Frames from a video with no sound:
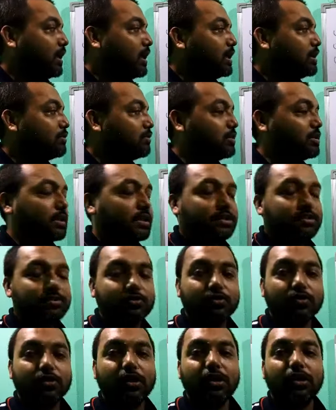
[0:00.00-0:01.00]
It will
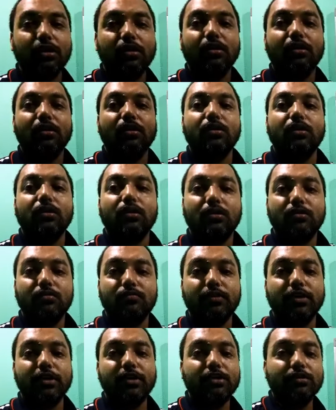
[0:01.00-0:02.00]
destroy,
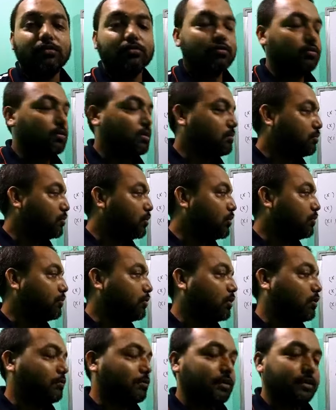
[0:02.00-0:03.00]
when it will move
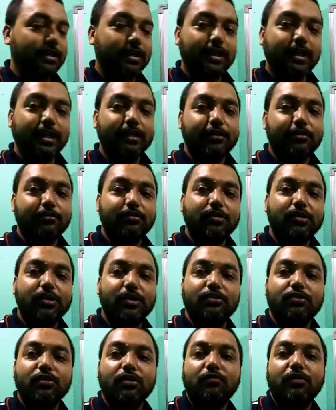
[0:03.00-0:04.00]
over the land, it will
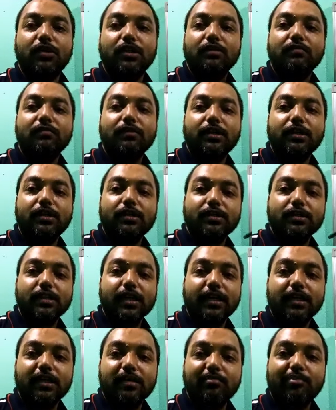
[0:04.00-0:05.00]
destroy whatever it is,
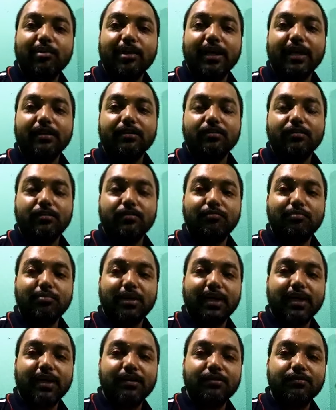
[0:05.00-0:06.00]
either
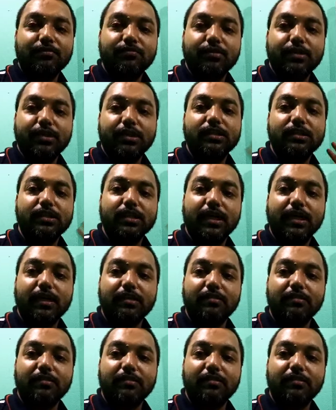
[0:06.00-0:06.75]
plant, trees,